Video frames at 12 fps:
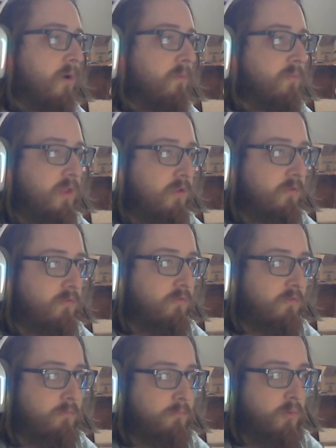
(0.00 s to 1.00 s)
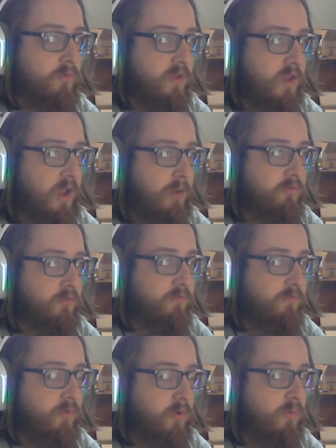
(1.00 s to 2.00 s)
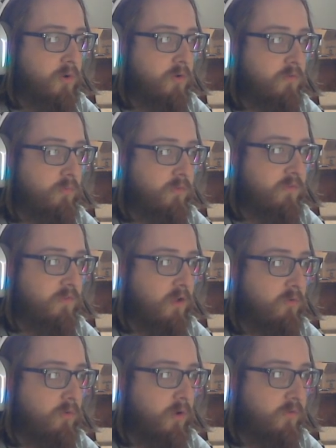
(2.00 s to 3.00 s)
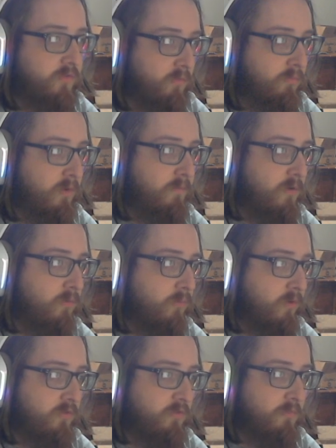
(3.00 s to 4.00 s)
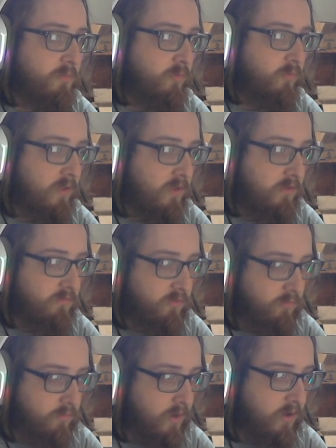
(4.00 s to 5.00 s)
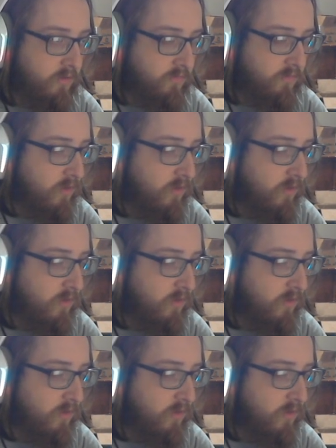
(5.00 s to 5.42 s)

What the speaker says: These move and capture forwards once they cross the river, which is between these two ranks.